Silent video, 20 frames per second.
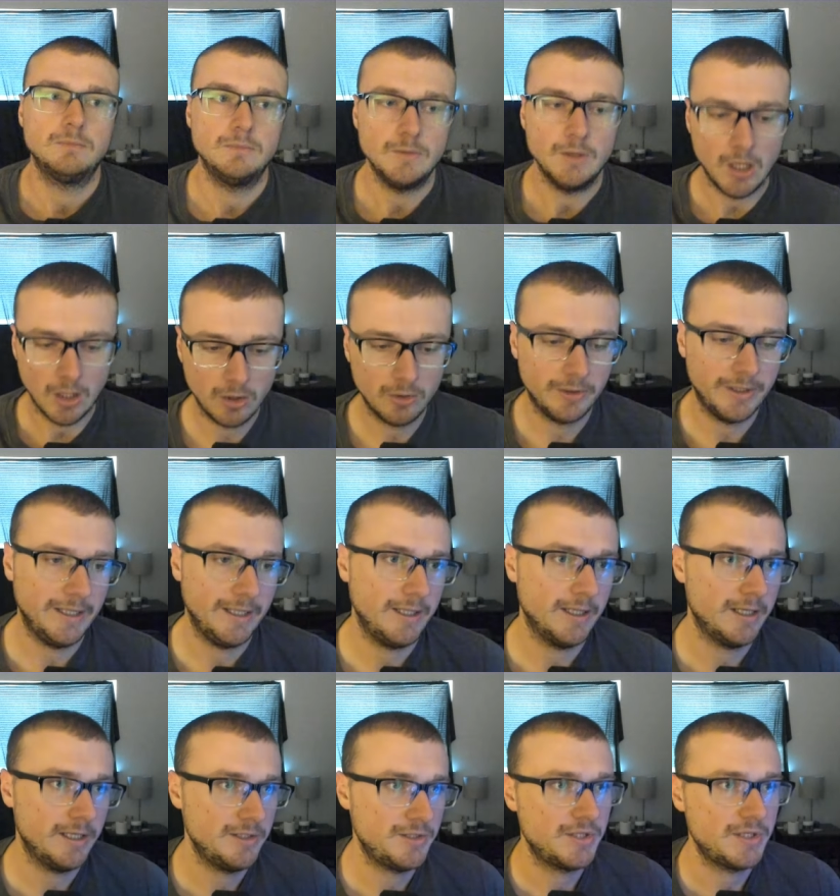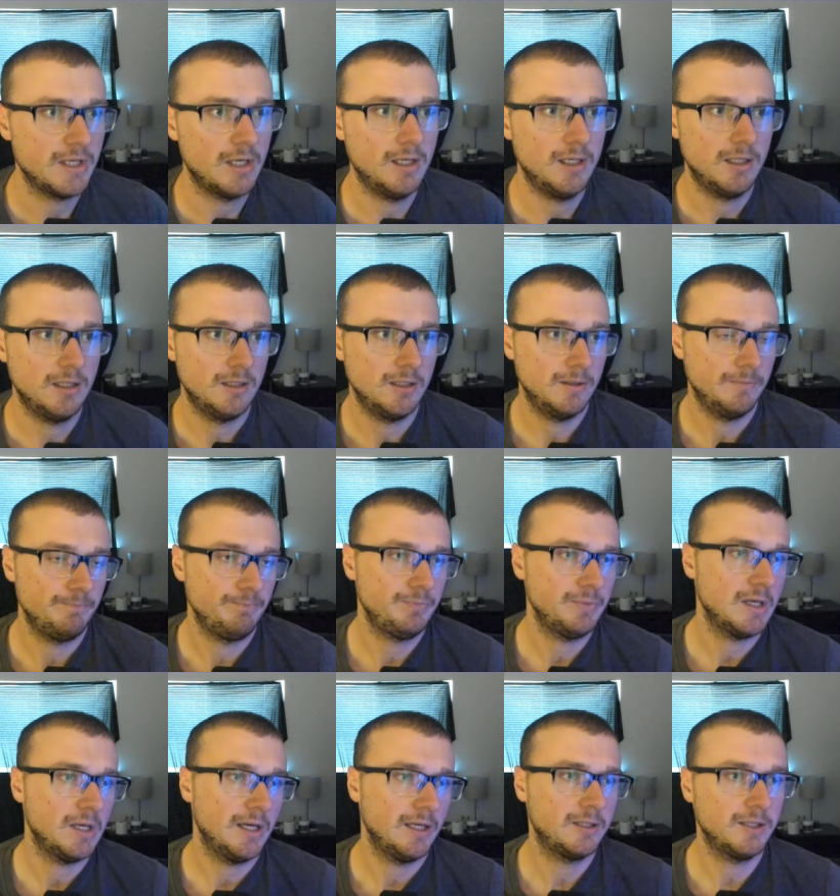Alright guys, um,
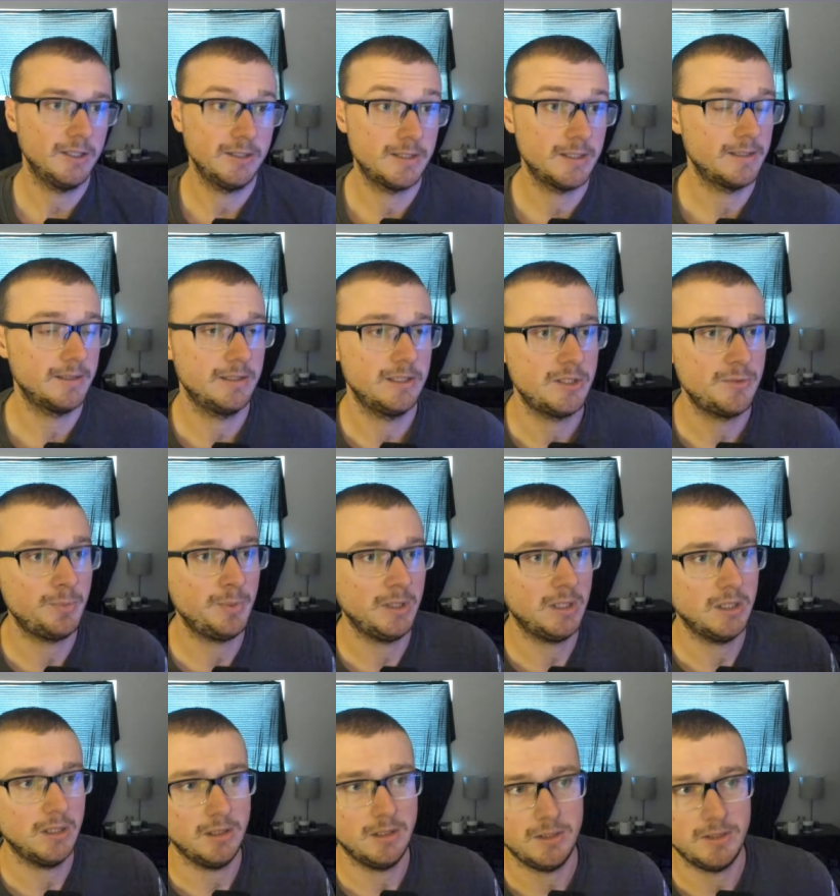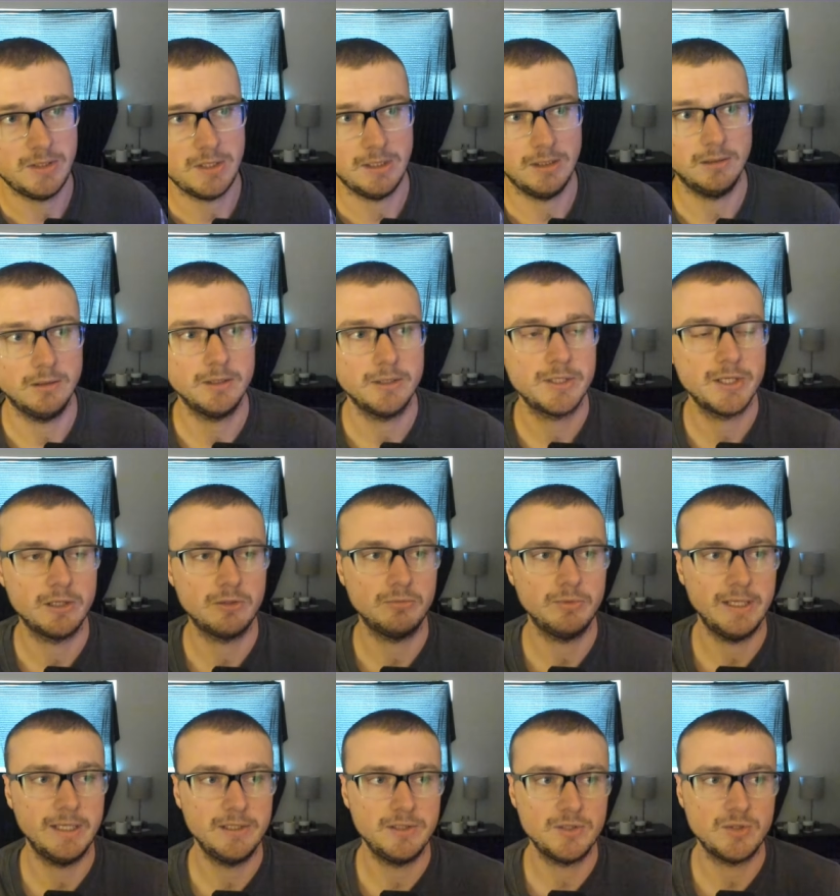I clicked on this because it looks like
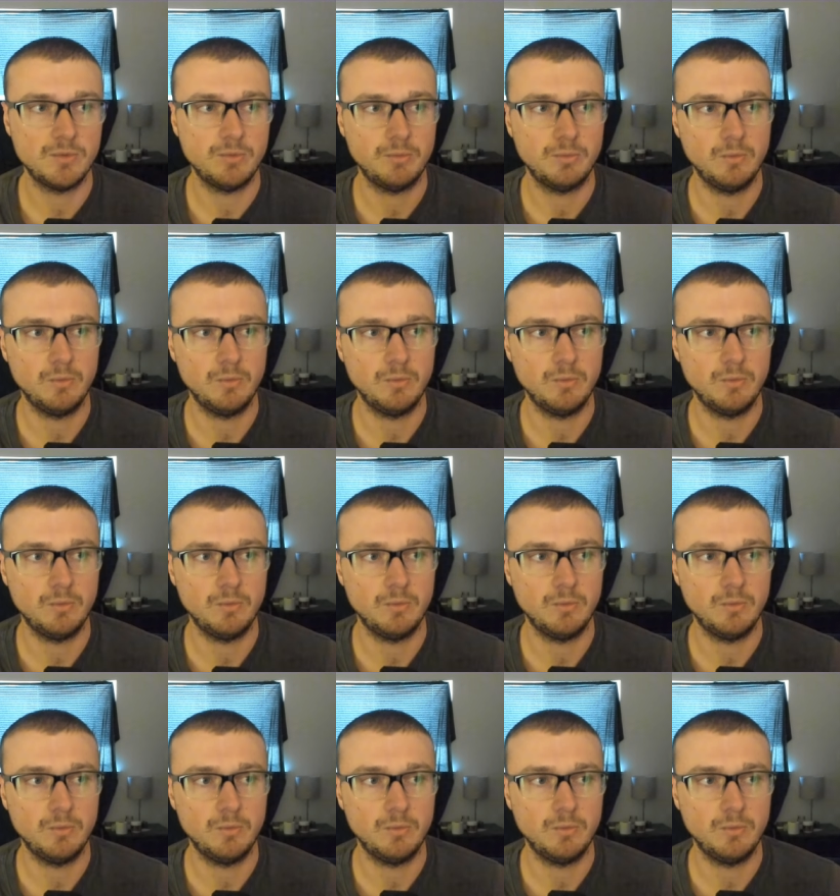Ren's